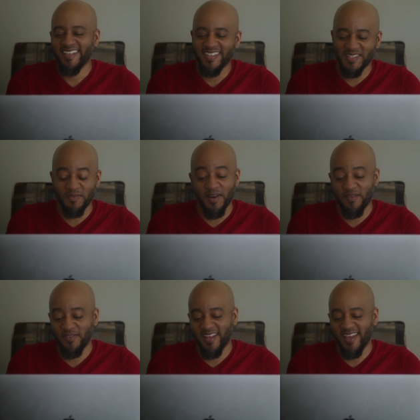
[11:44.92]
so I'm ready
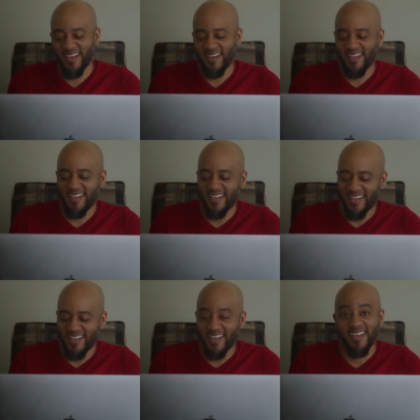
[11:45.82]
for that.
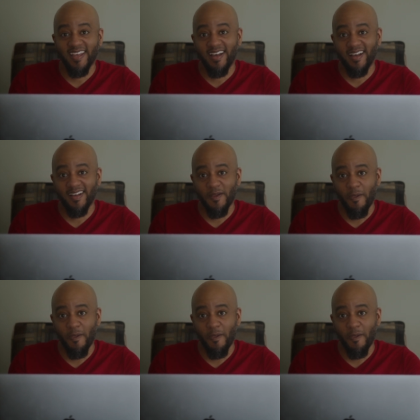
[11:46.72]
Huh?